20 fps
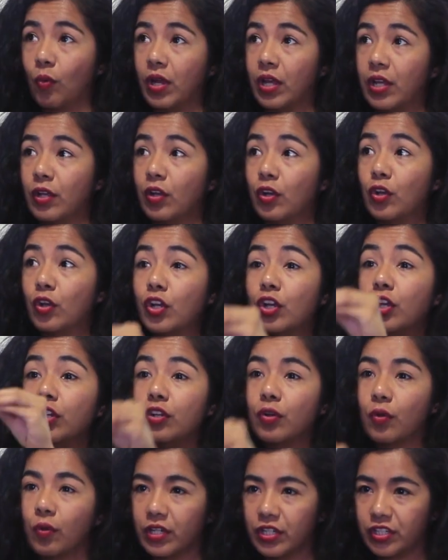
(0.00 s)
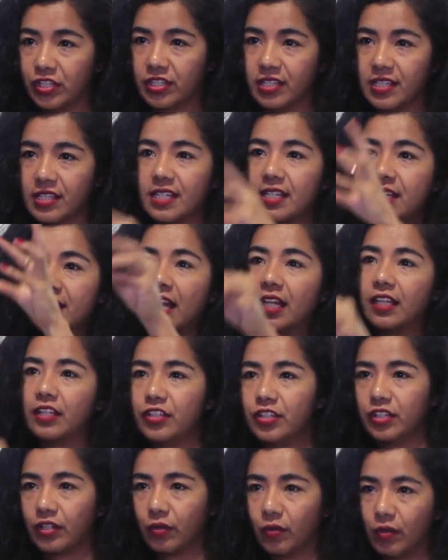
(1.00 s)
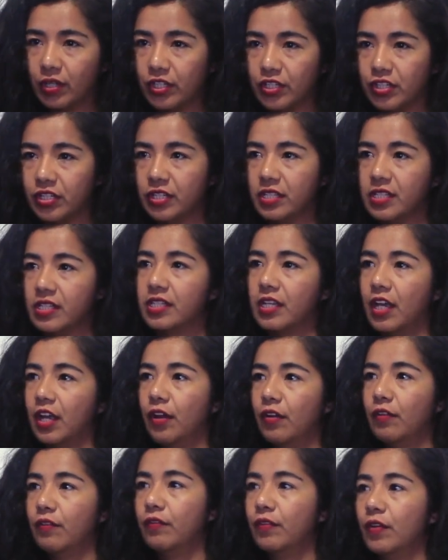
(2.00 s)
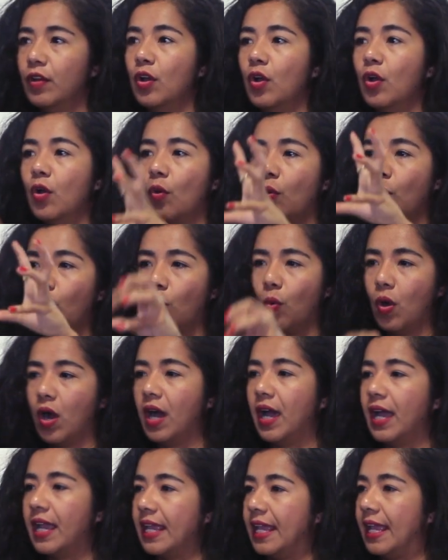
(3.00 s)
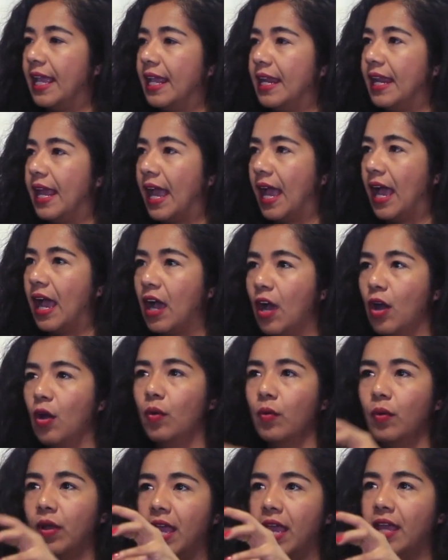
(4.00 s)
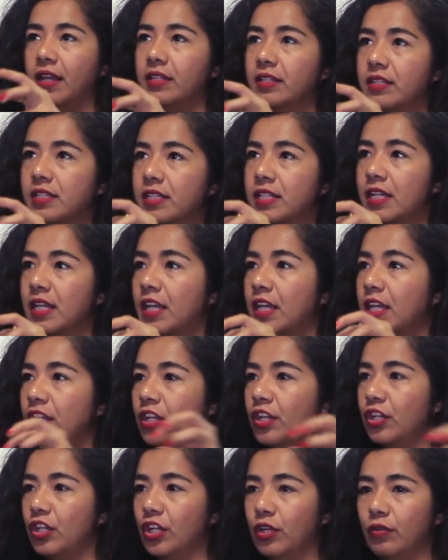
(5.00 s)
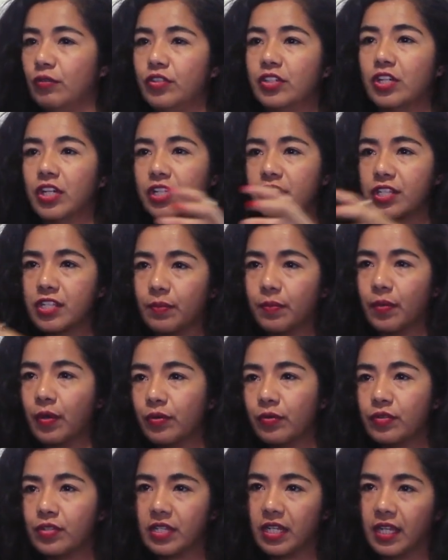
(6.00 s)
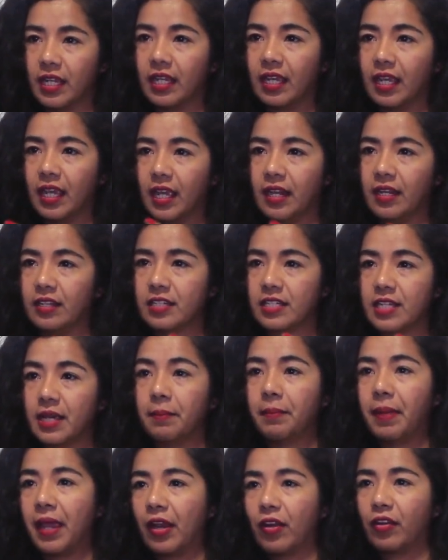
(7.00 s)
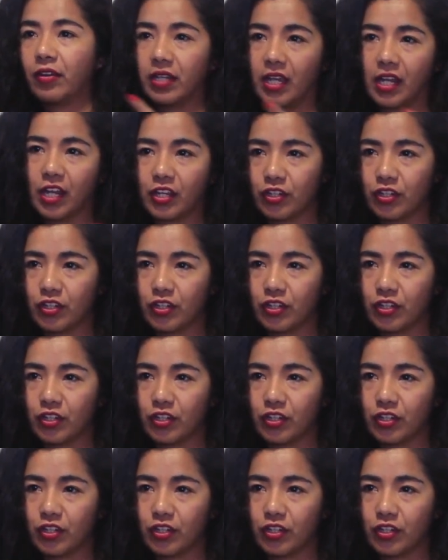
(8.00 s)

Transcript: quite good questions, intelligent questions of why and how, and, you know, juxtaposing and comparing and